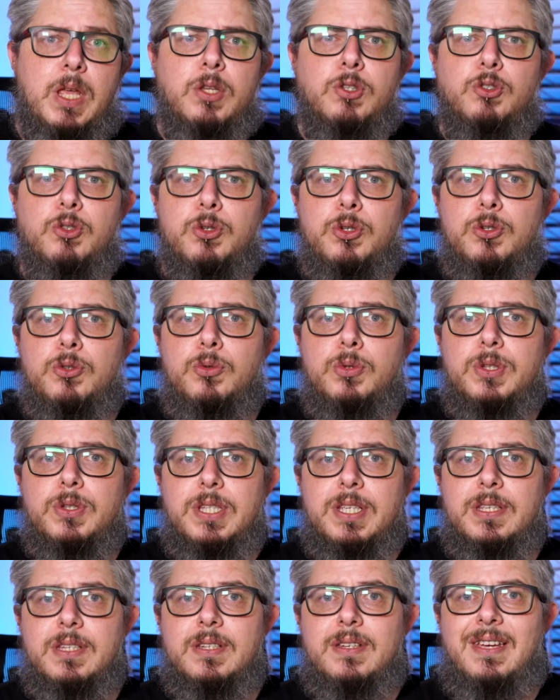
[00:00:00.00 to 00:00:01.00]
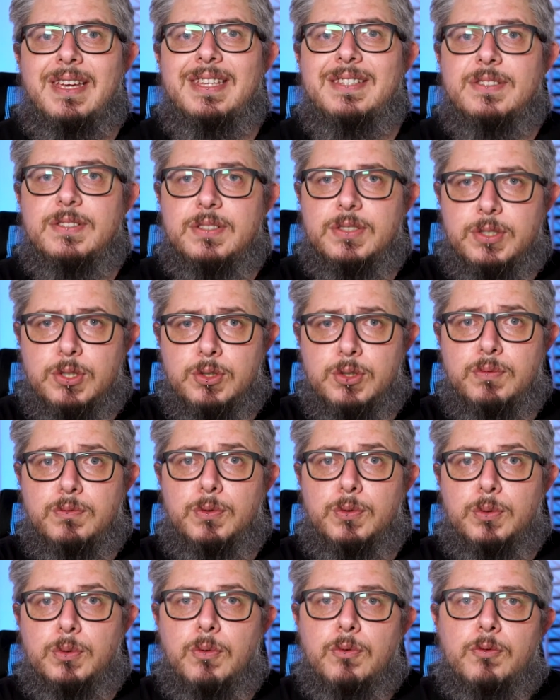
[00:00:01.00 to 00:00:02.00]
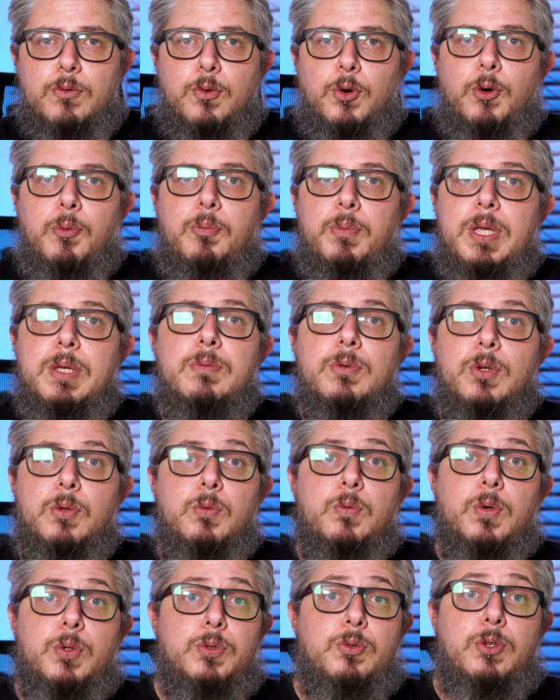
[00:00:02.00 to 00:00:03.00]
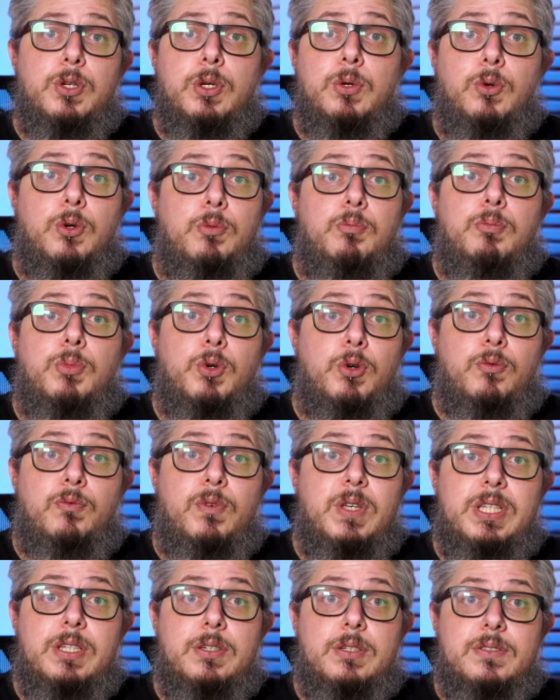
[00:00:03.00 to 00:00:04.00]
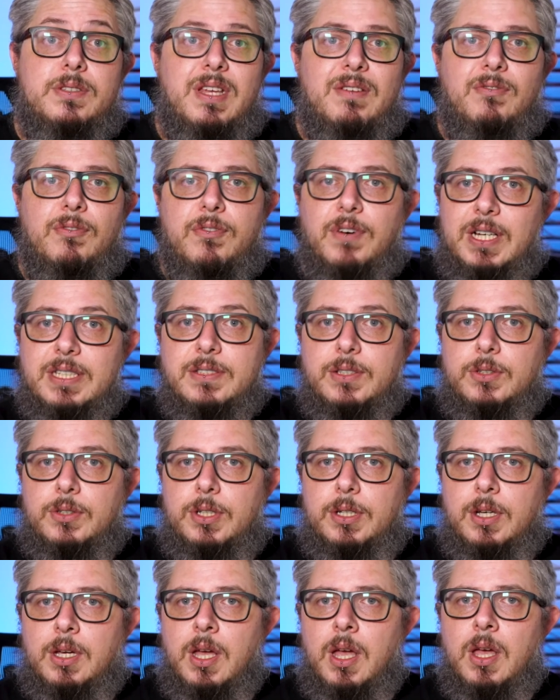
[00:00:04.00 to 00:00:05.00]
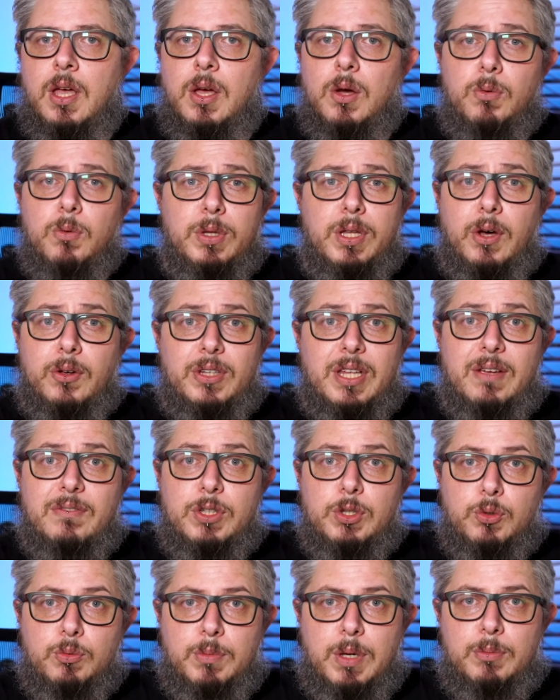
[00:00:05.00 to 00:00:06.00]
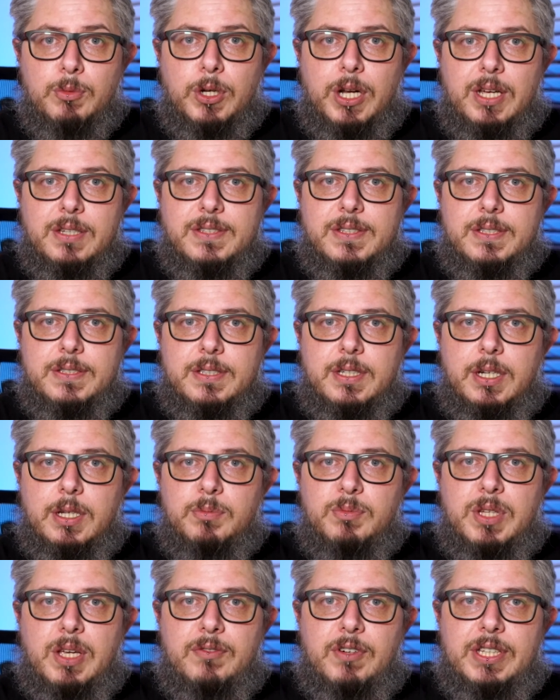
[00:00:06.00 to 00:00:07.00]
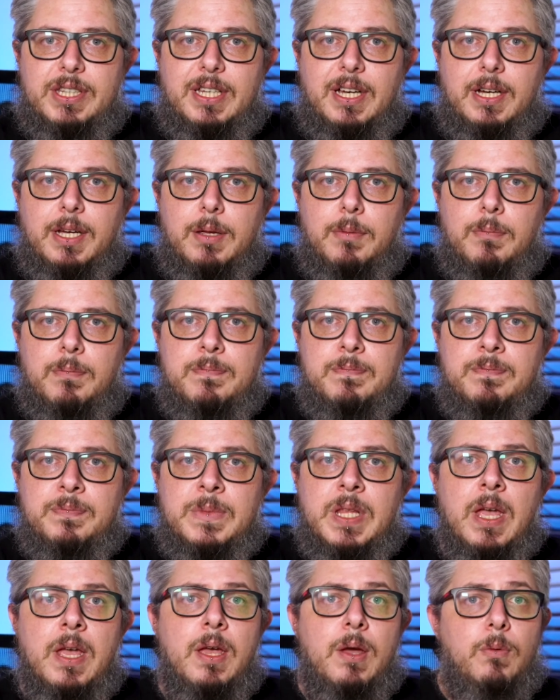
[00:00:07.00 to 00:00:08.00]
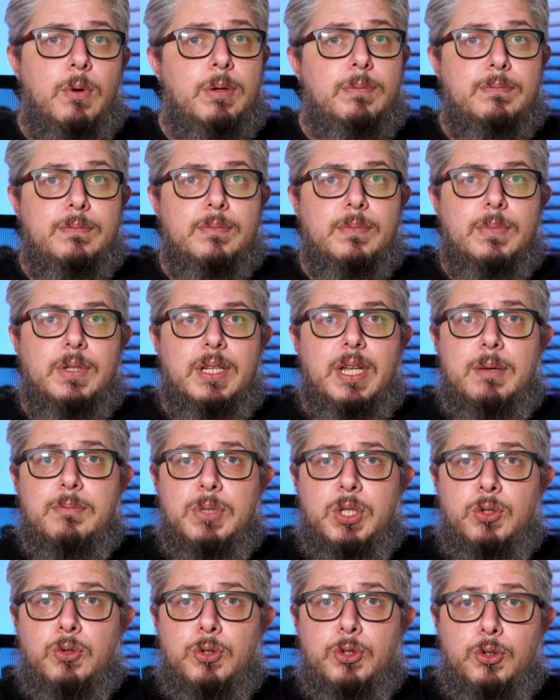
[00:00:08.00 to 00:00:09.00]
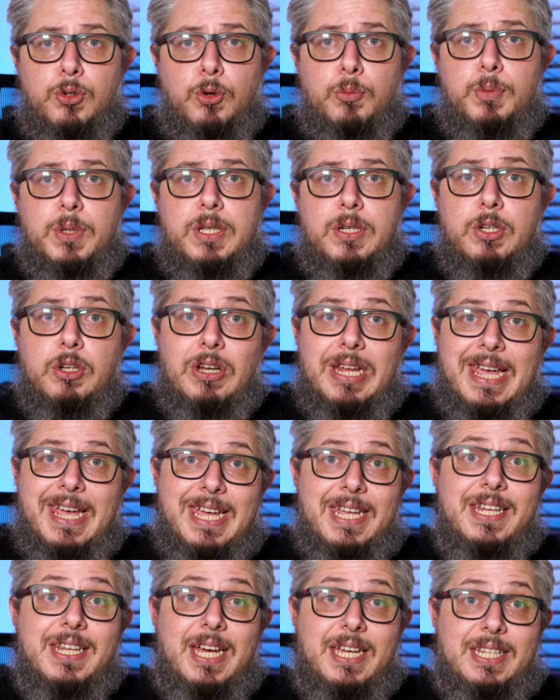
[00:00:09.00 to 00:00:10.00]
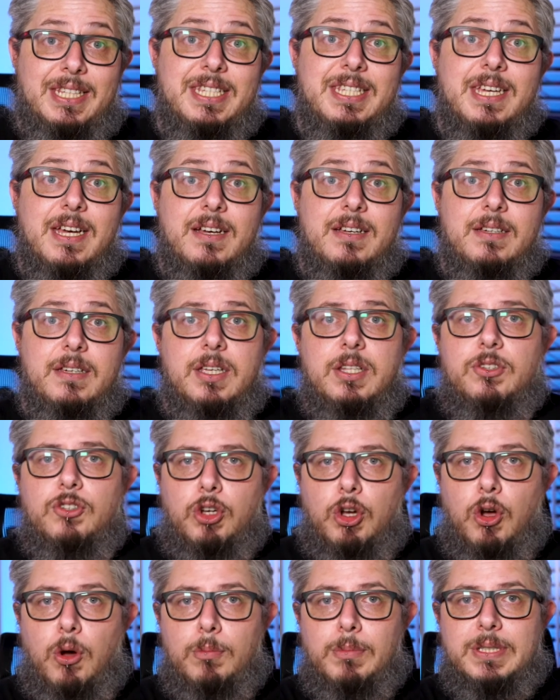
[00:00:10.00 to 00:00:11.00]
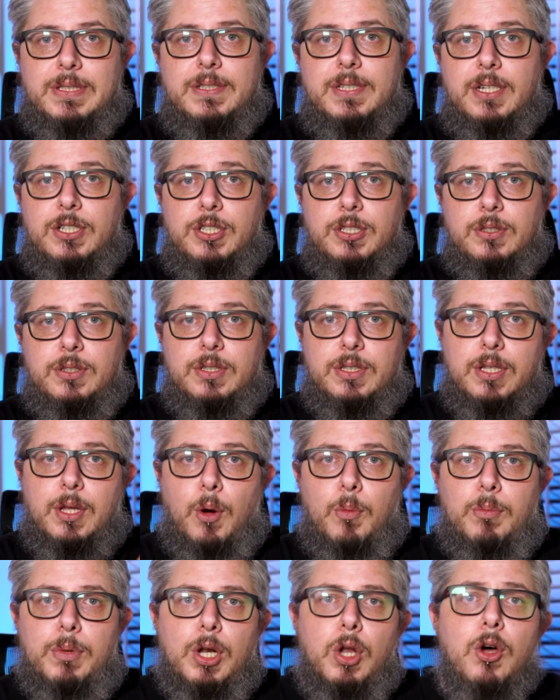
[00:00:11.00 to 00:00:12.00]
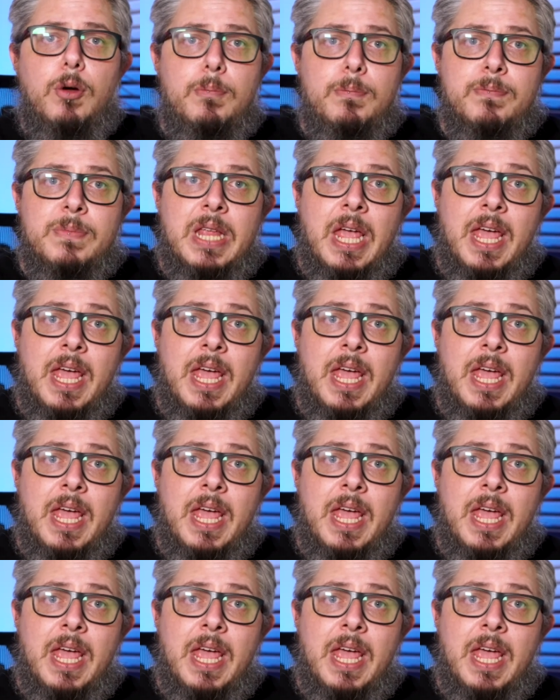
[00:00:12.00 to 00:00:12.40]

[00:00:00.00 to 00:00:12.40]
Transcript: Do you think it's useful for people who want to record more videos and faster, without having to memorize the script every time? Well, let me know your opinion and idea in the comment section down below,